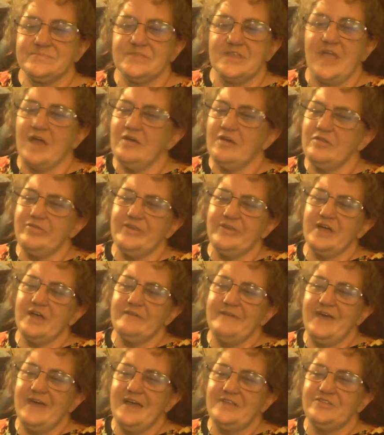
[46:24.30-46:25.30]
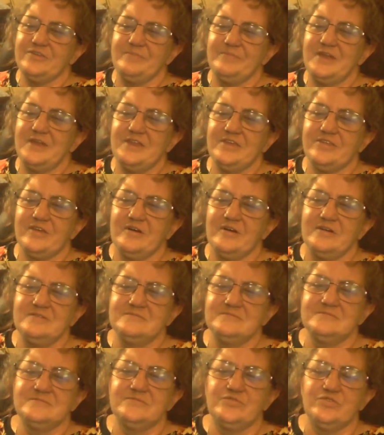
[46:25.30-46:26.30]
And I don't think I've had tomatoes
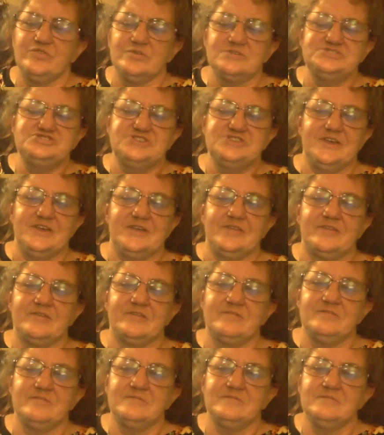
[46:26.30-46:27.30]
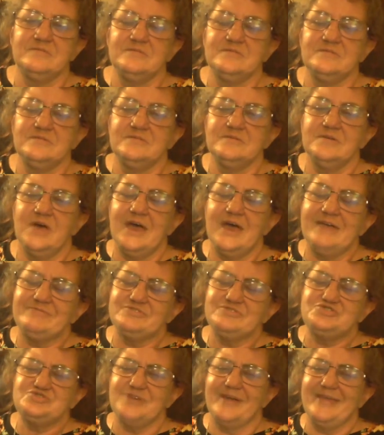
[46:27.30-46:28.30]
on grilled cheese. I have
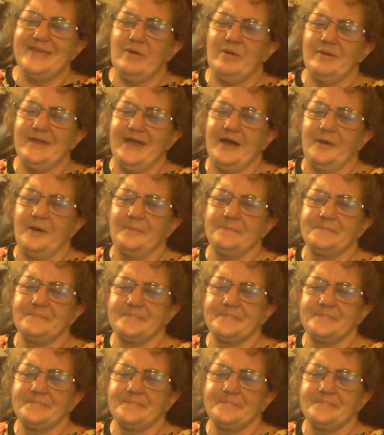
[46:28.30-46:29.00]
to try that one out.